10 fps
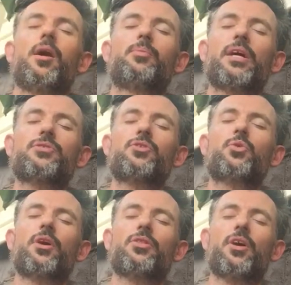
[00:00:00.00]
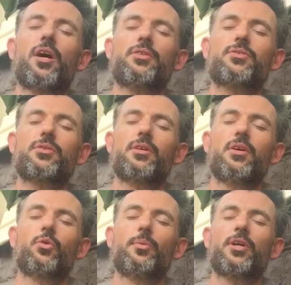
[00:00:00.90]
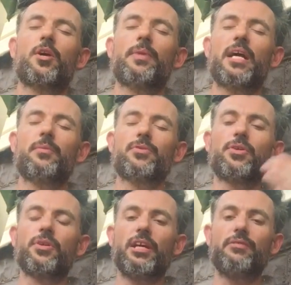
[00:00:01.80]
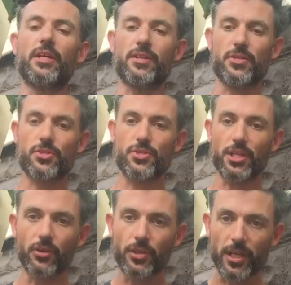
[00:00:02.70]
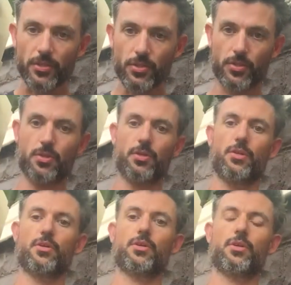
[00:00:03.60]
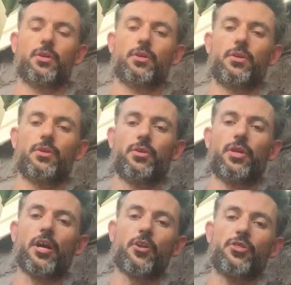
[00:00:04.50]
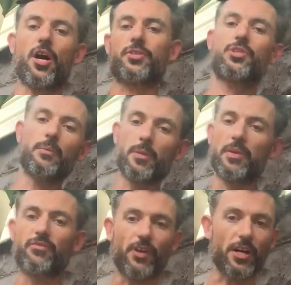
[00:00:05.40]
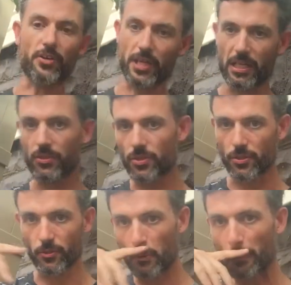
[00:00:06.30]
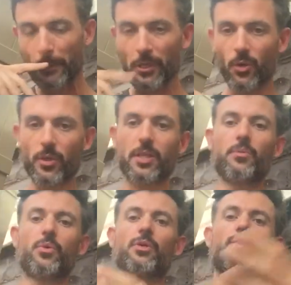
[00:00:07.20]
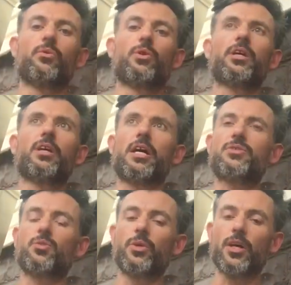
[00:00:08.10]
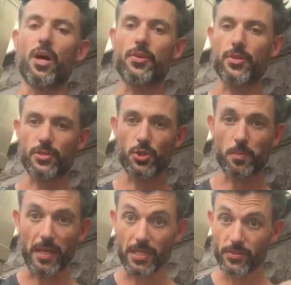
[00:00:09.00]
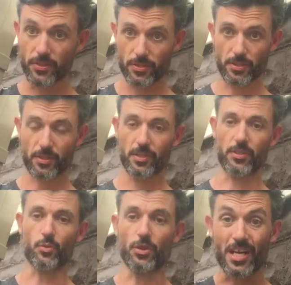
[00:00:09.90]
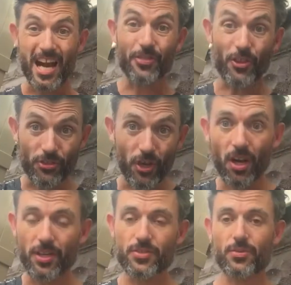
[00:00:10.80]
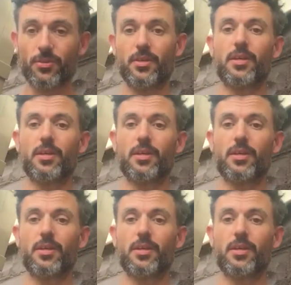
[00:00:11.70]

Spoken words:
present to our thoughts. We become able to live in the stillness that our thoughts seem to be firing into. We realize that we are this space. We're not the thoughts.